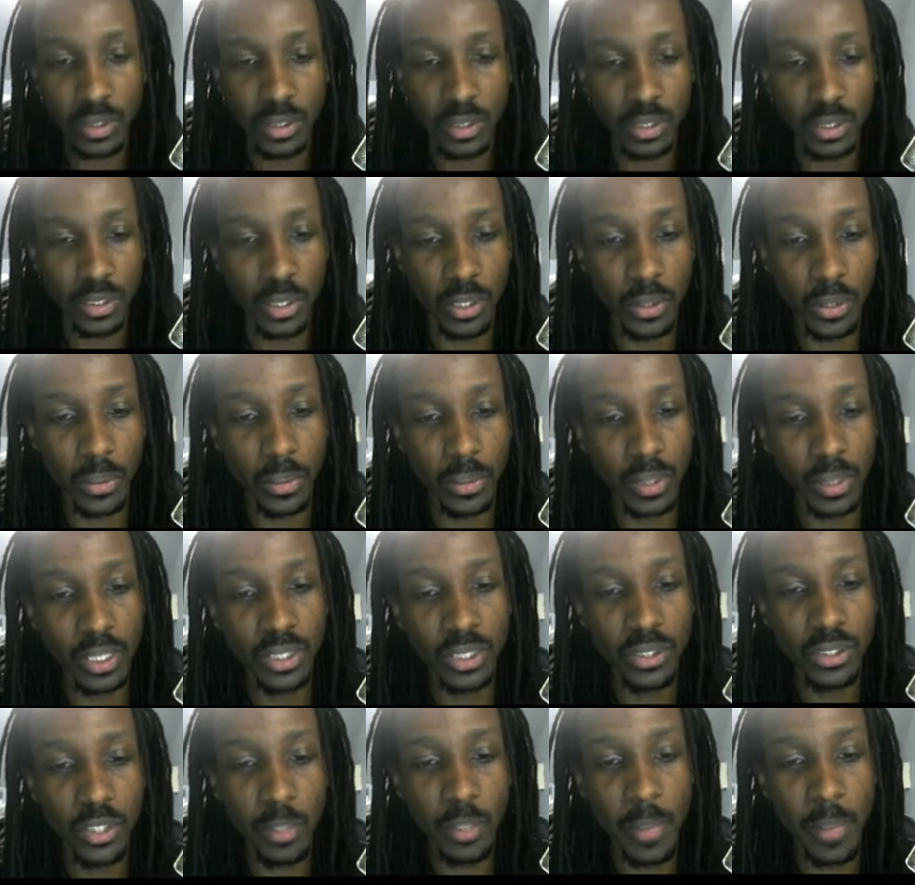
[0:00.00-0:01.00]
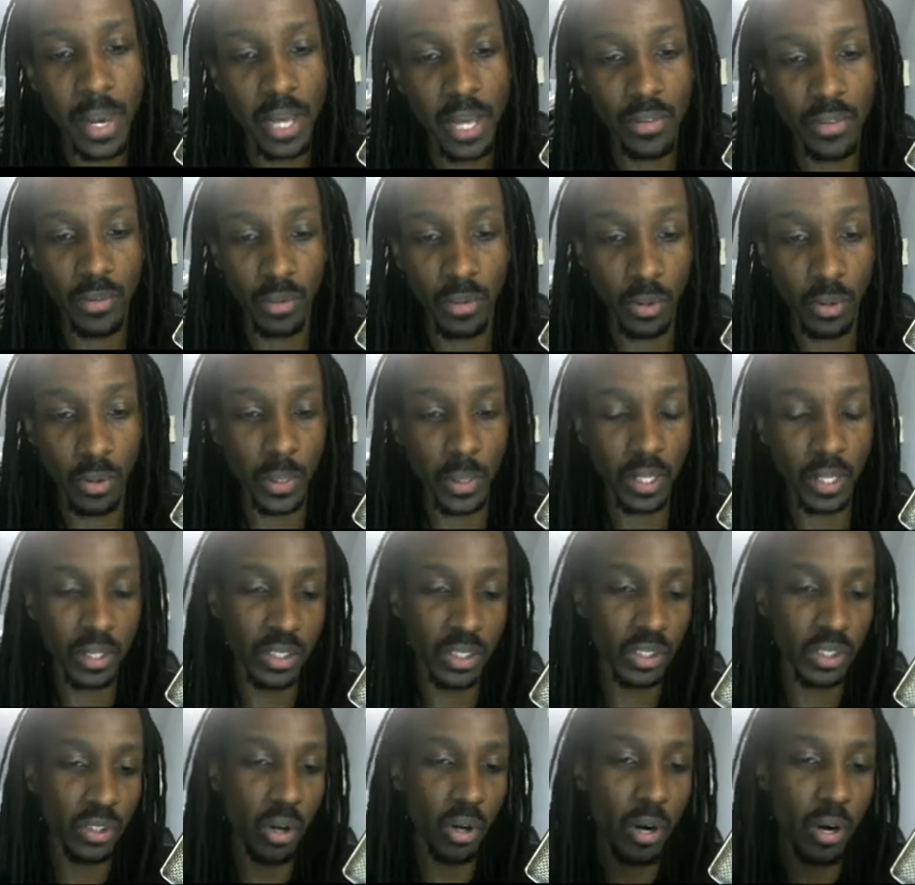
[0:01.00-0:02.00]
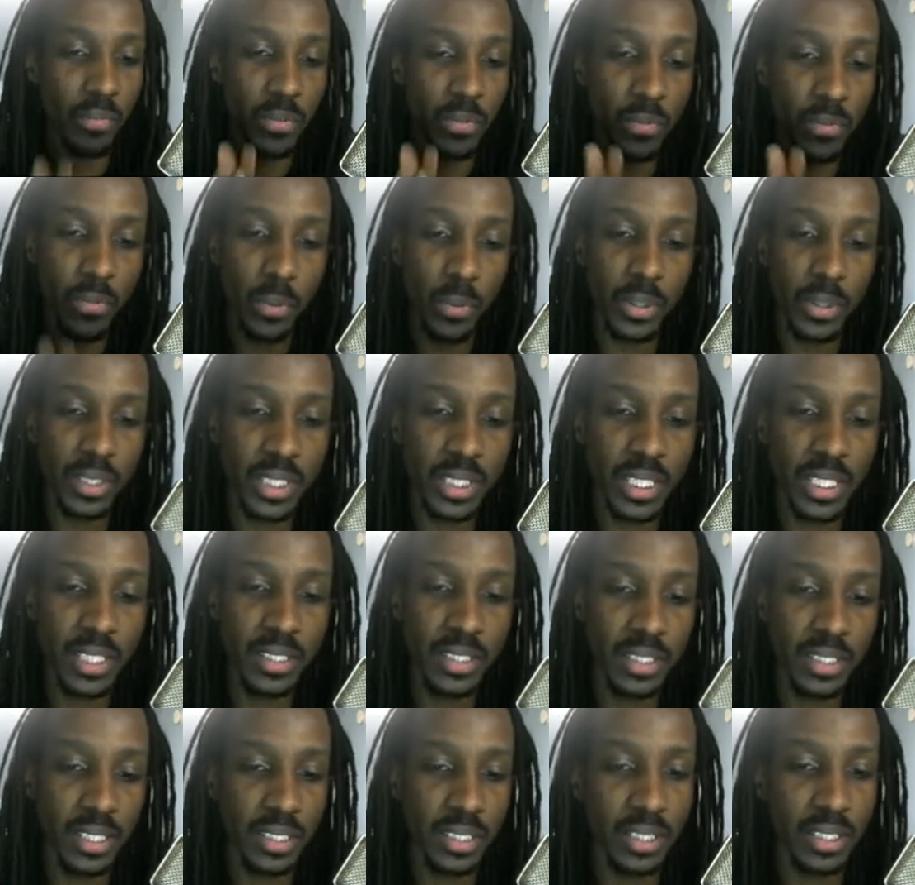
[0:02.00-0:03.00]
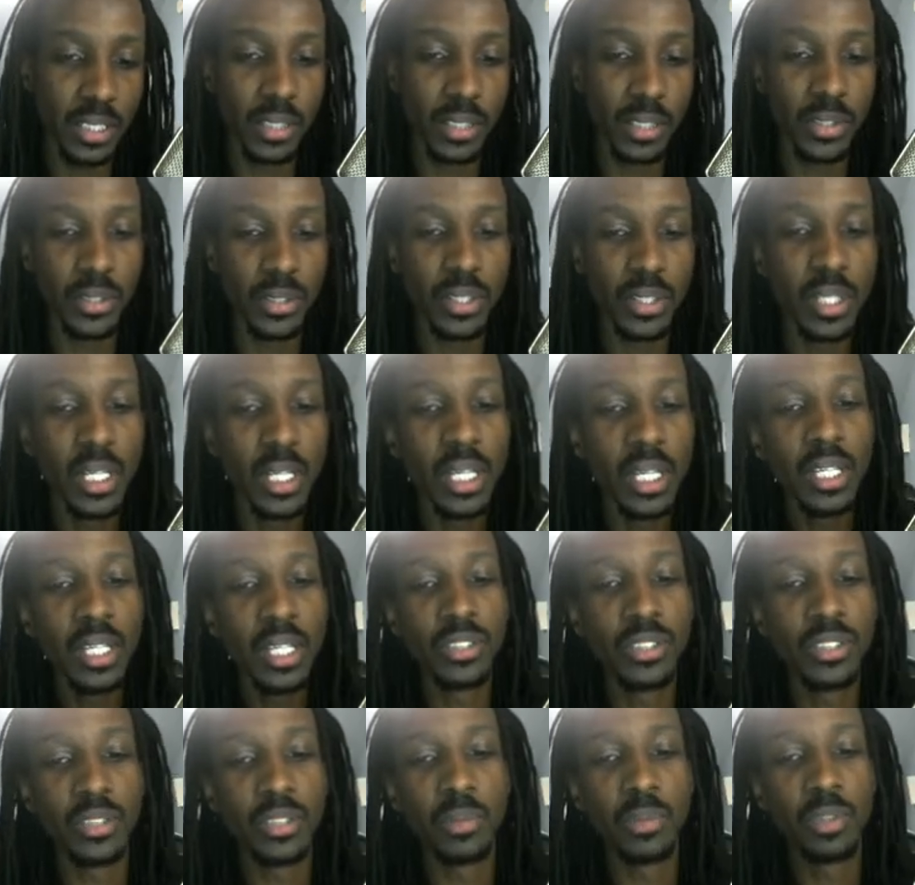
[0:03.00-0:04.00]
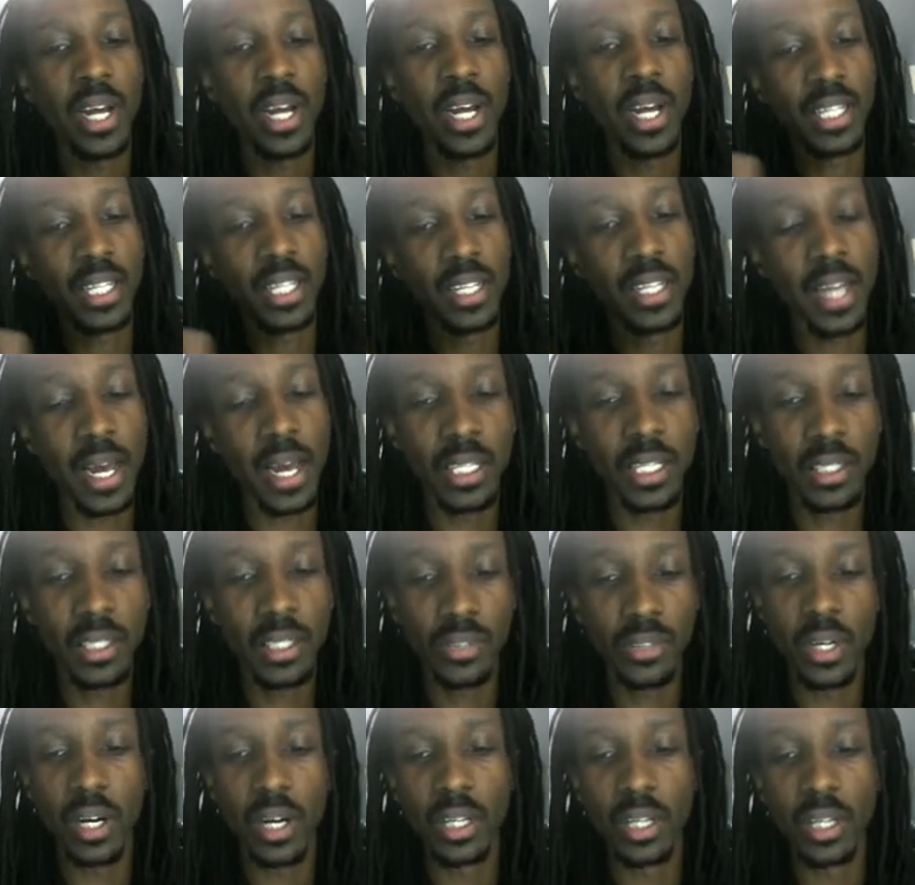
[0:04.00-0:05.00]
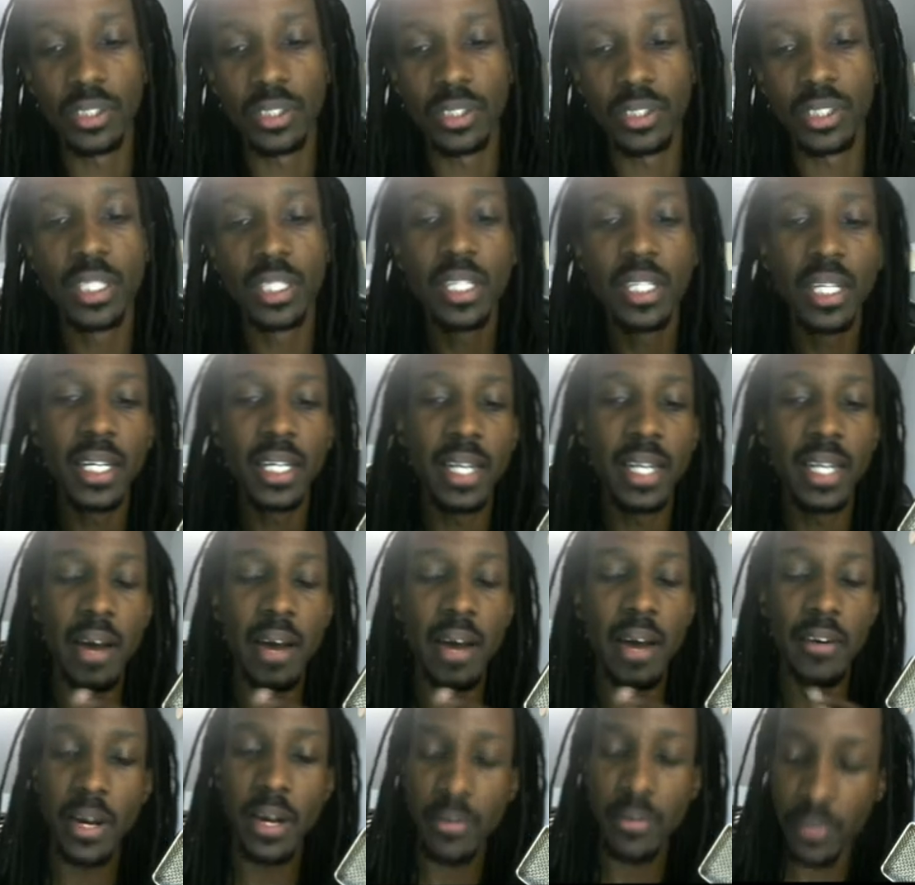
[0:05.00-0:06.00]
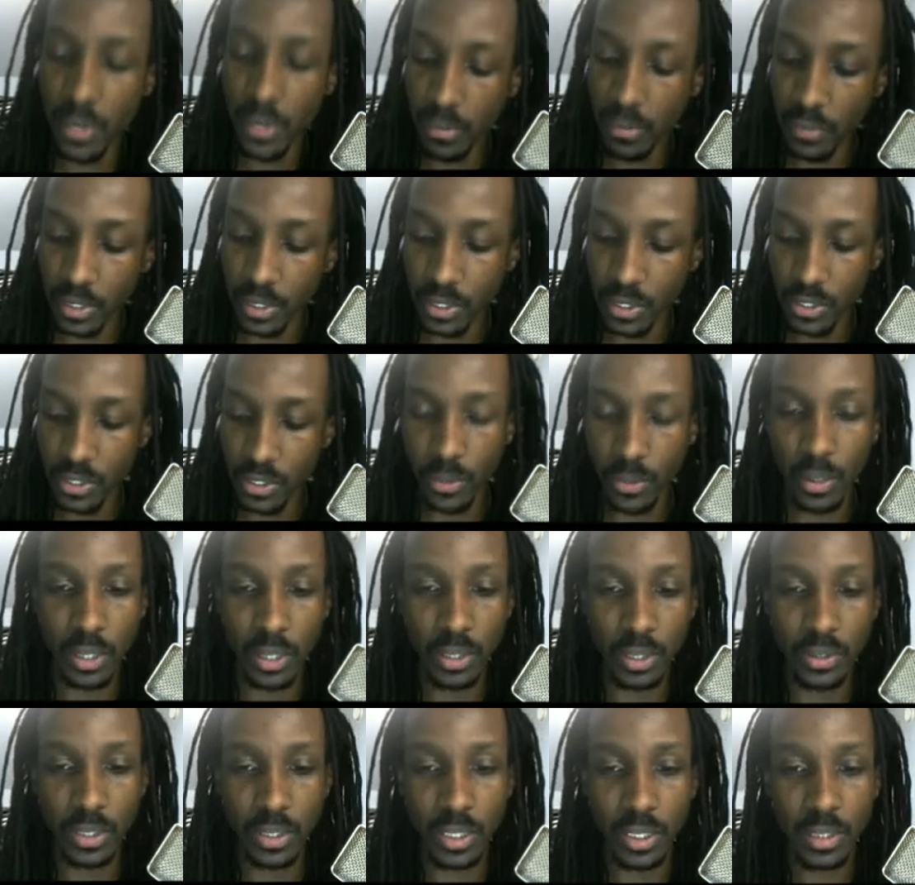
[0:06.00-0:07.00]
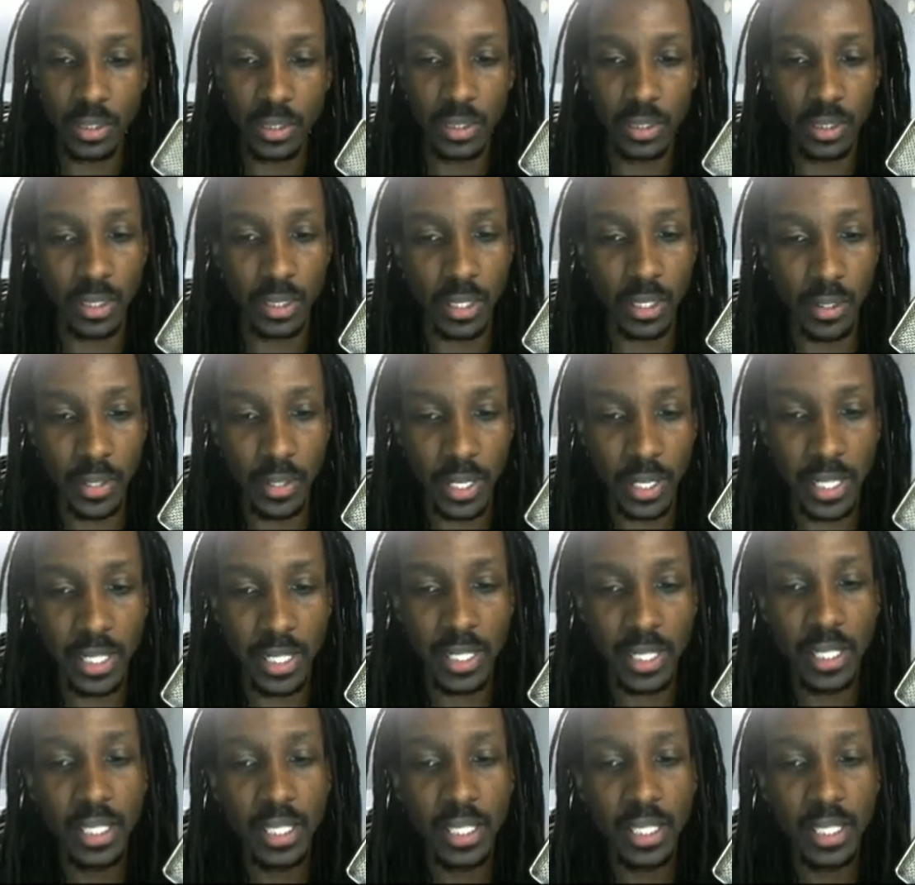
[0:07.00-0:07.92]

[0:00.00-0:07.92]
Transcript: So let's do the math real quick. You start off with fourteen six hundred, you subtract ninety-three hundred. Now you're at fifty-two hundred. All right.